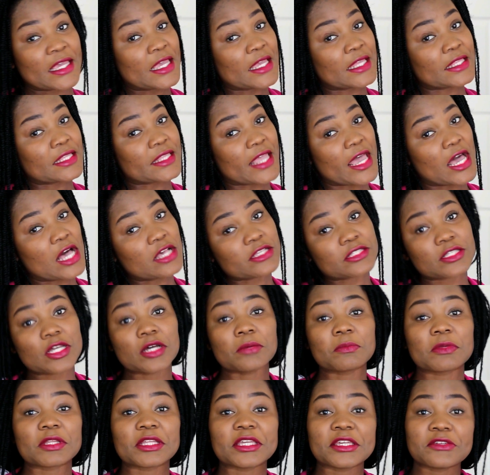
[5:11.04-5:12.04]
They also
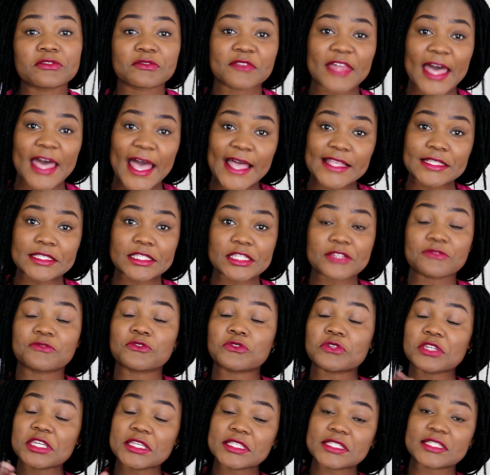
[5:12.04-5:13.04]
believe that if you
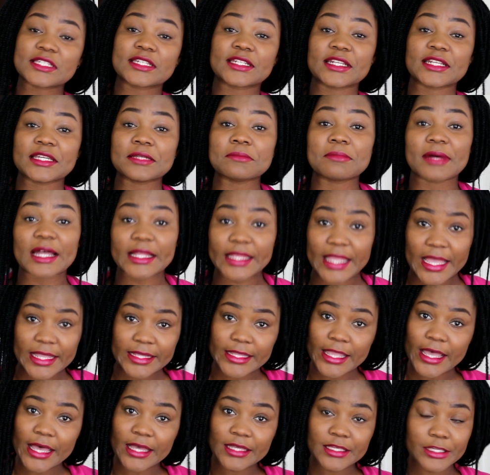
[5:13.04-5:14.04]
eat green
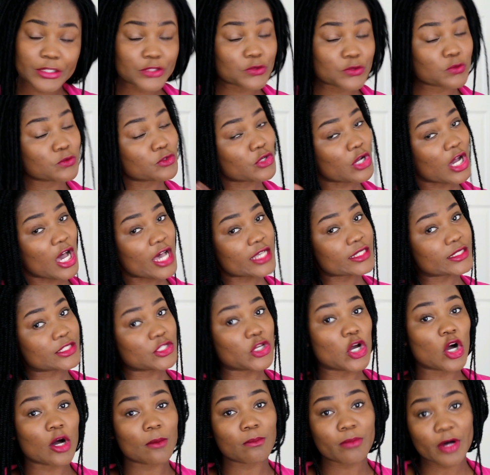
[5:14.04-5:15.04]
banana, it will cause
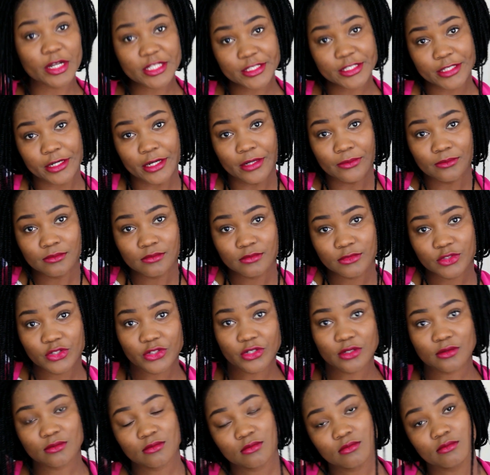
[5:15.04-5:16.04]
your bottom,
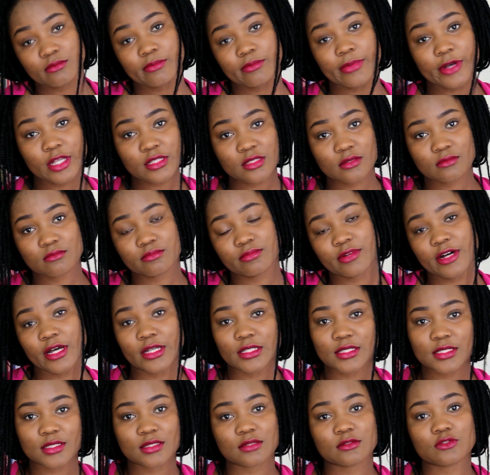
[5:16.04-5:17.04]
your butt,
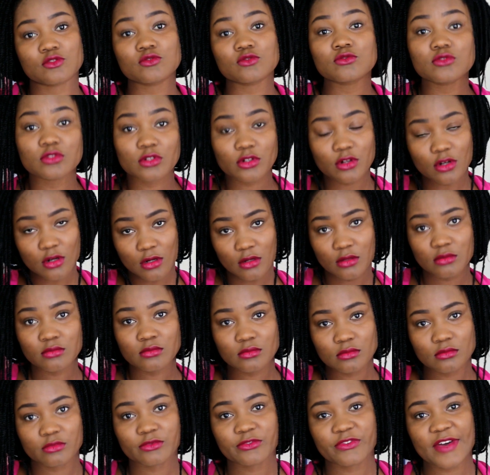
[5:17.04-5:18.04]
butt to grow
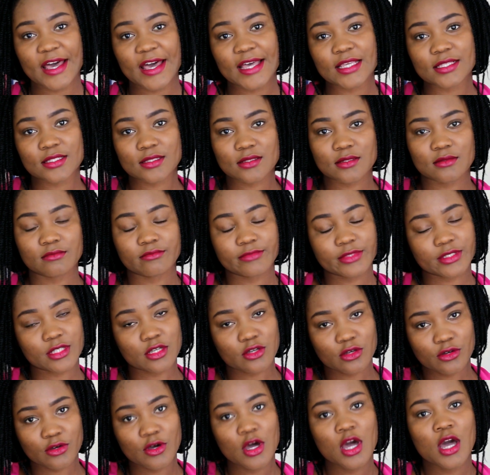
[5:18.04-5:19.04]
fast.
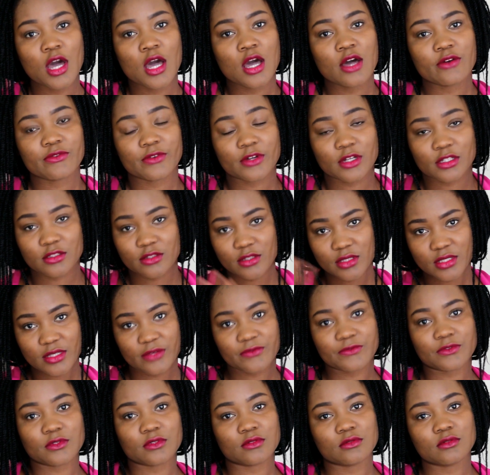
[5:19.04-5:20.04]
So for those of
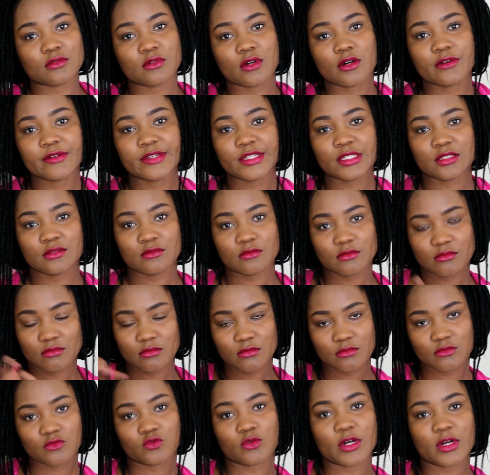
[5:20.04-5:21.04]
you going
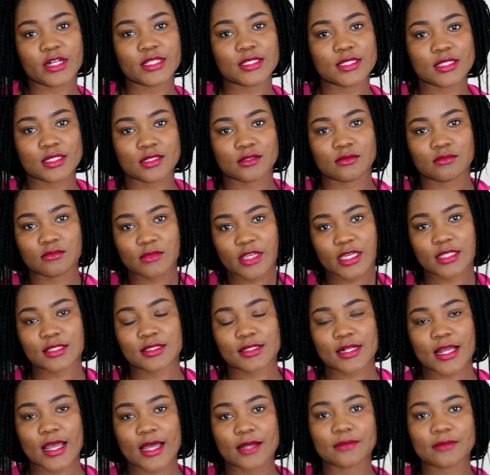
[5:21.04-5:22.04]
wanting
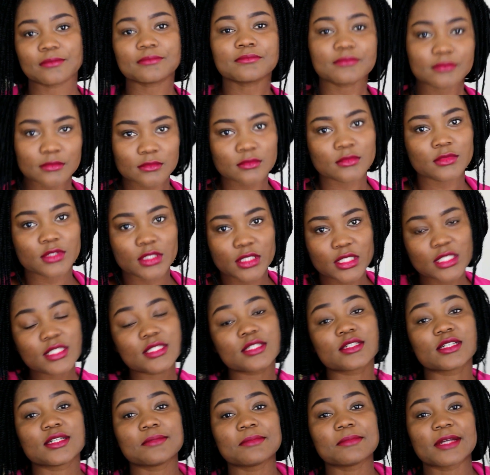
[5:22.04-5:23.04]
extra, eat
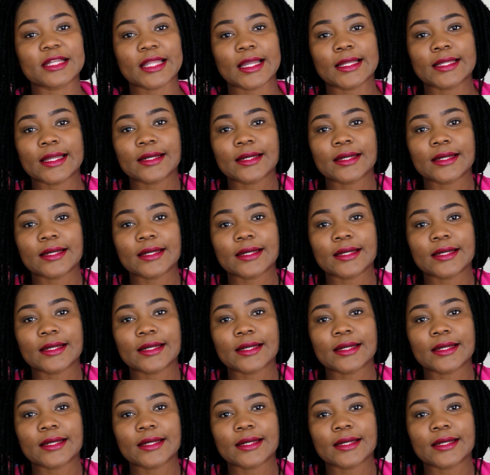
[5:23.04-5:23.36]
green banana.